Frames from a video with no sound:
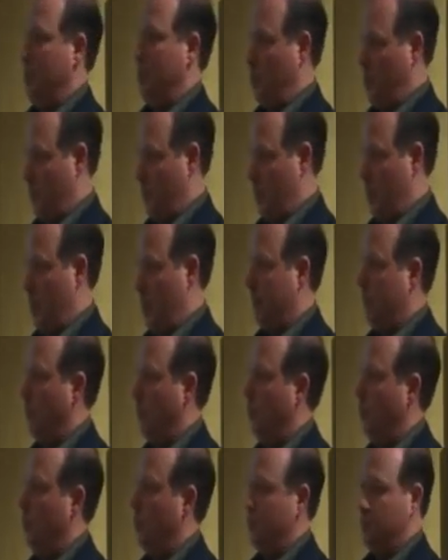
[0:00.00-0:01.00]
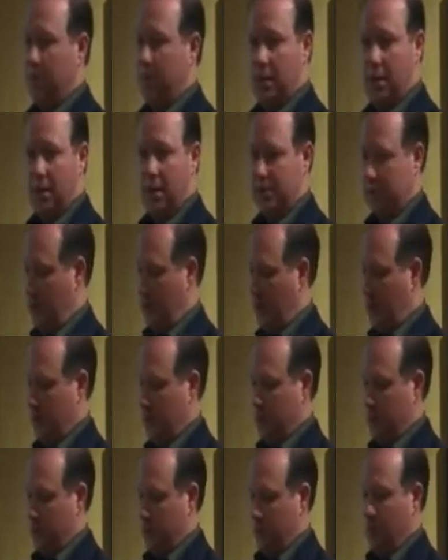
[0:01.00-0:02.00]
therapy afterwards because they had
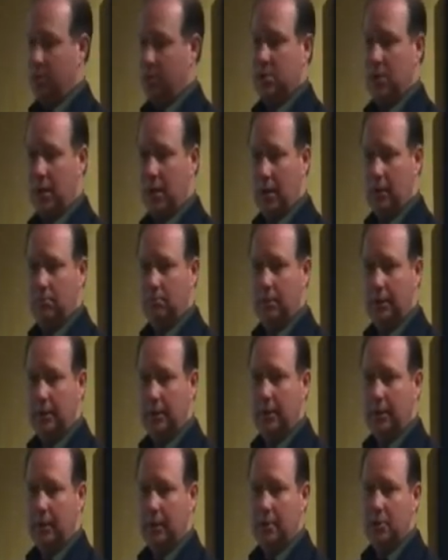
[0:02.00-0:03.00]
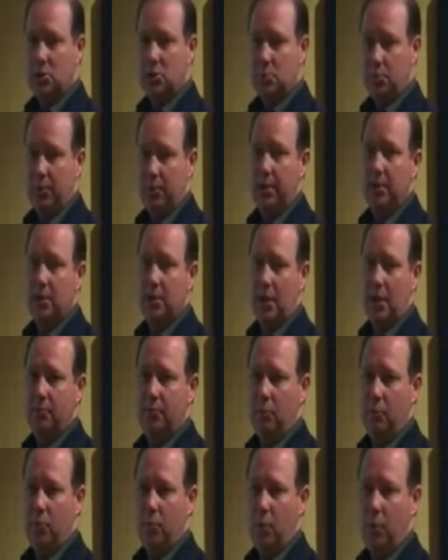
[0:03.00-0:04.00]
this dressing and the splint
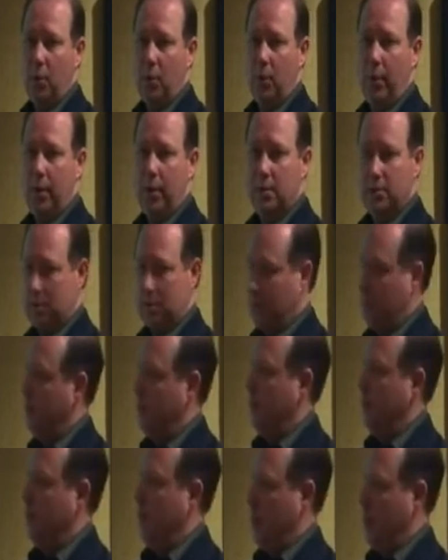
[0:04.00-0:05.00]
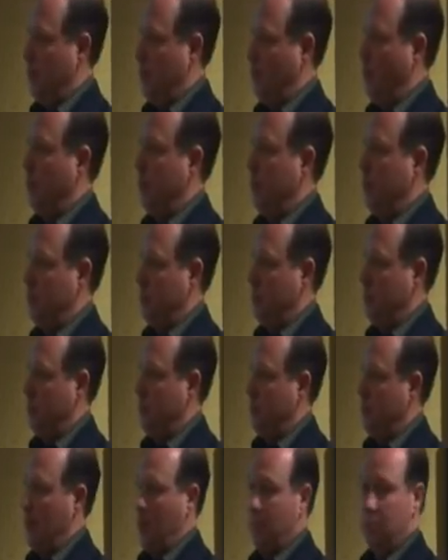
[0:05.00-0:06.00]
for 3 weeks. And it really took
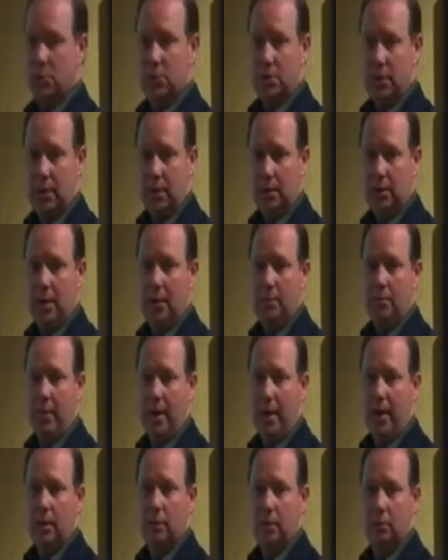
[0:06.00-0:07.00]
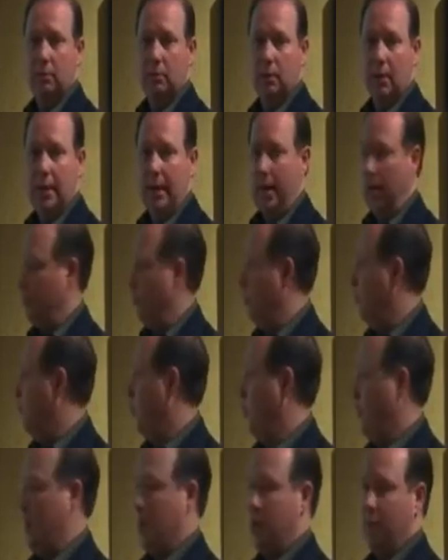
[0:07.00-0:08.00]
some time just to get that back again
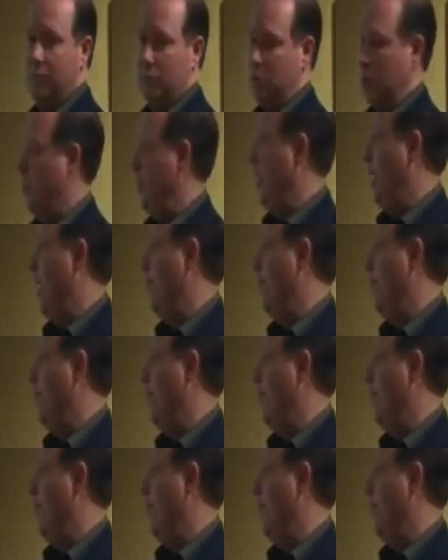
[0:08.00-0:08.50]
before we could even do the